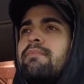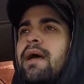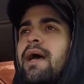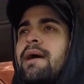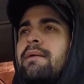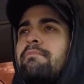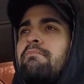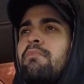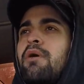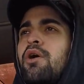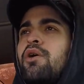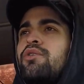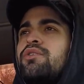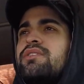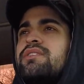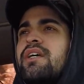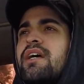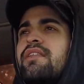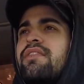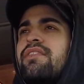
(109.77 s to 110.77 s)
at
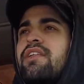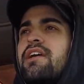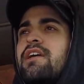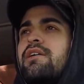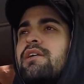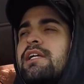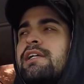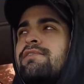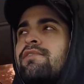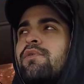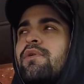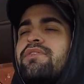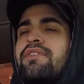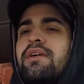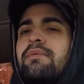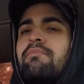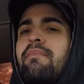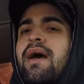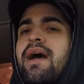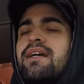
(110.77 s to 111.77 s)
most, I think, even with
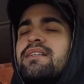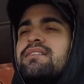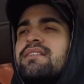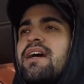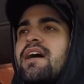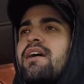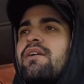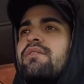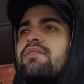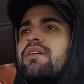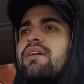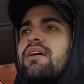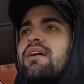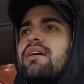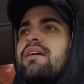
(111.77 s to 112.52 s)
it maxed out.